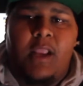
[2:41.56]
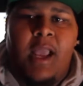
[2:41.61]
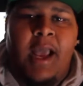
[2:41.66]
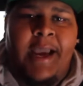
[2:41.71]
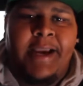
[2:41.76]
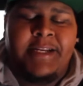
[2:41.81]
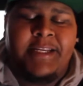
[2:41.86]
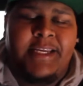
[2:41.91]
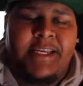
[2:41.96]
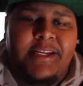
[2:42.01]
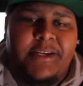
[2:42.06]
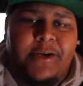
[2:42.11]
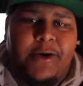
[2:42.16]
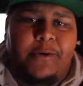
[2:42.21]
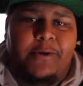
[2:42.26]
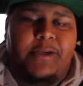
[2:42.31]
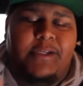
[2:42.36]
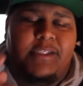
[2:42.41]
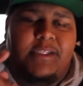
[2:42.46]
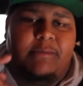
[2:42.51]
I did
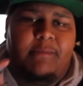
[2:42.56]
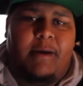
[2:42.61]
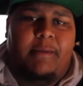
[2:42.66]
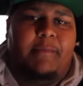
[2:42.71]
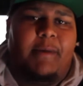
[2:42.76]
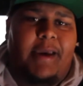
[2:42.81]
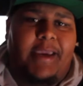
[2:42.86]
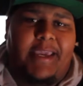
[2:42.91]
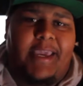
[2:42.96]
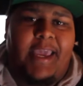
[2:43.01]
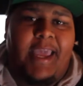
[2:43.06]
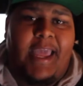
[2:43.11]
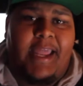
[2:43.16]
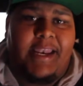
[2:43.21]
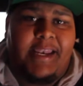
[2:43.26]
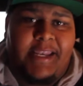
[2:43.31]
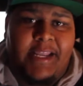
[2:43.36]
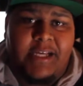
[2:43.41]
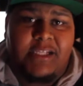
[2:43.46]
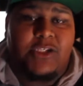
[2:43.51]
notice that my mic
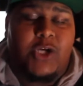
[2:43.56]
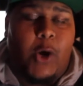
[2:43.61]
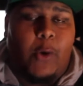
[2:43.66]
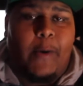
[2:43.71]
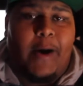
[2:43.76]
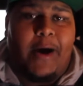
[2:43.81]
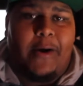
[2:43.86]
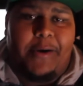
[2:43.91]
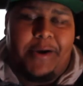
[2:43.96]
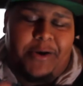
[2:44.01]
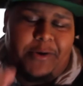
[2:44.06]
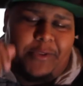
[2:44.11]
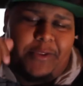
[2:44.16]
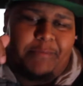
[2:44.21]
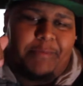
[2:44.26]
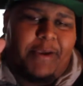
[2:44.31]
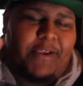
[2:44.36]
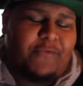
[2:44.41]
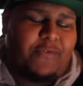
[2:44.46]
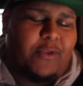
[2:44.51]
does go out and only
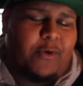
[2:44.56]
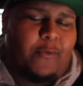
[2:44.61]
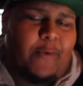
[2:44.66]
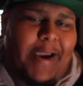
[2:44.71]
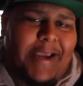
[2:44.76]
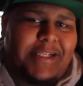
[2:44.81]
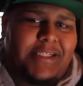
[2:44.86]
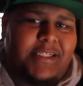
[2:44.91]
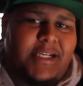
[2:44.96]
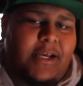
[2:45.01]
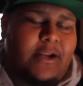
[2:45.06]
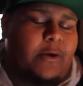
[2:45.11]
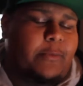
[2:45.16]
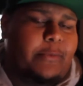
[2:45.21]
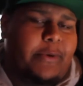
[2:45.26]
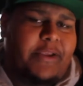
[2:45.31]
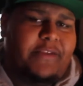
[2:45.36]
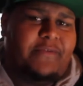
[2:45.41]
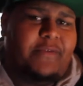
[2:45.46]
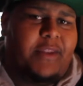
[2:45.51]
plays from the right side or
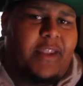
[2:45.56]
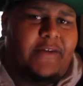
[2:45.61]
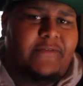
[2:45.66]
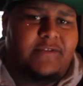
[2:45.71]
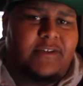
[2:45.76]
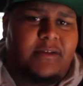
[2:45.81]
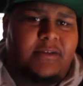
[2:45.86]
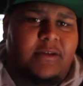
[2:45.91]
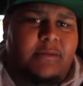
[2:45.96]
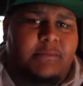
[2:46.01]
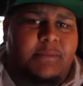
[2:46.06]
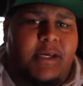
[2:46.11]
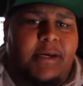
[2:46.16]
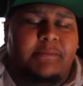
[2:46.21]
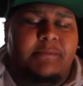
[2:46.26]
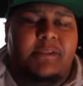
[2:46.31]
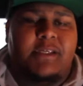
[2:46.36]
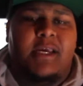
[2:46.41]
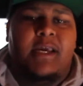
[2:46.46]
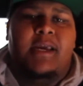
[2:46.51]
plays from the left side
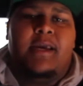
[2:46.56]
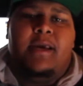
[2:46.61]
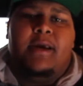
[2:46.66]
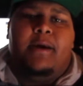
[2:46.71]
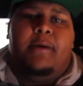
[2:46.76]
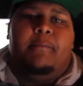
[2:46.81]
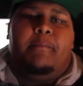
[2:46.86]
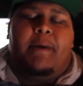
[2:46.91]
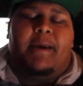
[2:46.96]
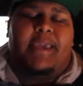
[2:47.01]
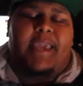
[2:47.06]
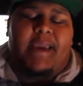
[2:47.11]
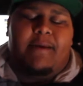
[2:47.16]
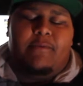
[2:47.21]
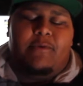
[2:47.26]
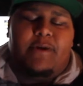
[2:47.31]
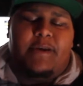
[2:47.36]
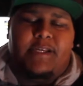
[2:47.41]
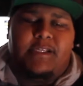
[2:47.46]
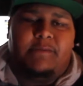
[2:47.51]
sometimes. My
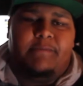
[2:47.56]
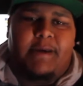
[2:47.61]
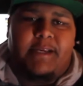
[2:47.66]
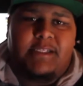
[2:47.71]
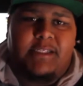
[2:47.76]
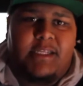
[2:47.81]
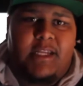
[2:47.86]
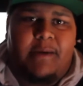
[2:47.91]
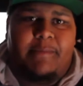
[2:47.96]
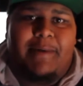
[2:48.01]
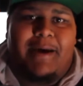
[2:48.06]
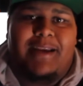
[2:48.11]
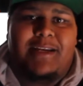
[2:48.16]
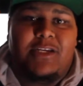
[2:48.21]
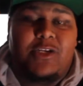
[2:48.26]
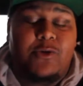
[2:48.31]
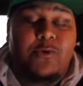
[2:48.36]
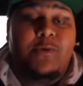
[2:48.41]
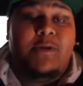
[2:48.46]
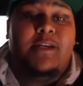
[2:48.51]
camera is messing up. I
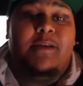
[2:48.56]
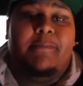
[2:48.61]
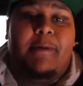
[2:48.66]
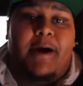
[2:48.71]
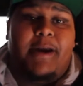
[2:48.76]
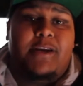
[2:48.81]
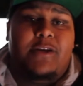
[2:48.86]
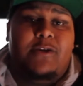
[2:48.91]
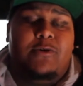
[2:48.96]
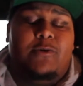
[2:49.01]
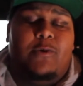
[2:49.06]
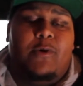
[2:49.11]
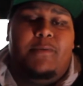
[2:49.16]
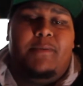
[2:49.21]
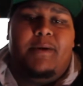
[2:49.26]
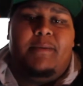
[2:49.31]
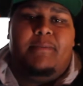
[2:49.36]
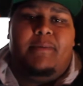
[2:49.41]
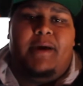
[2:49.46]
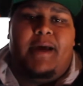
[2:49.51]
do need to buy new
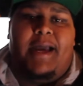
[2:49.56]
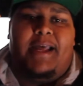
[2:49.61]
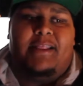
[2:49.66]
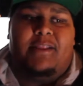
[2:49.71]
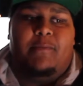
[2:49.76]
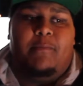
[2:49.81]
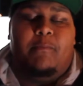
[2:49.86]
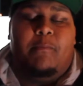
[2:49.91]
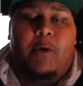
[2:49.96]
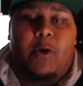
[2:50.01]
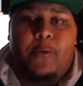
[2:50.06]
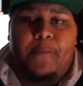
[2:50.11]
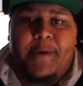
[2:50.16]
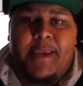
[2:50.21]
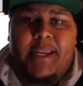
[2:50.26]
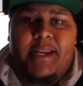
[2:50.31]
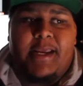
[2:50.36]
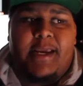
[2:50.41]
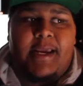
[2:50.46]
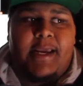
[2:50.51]
equipment, but at the
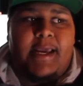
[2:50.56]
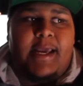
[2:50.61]
moment,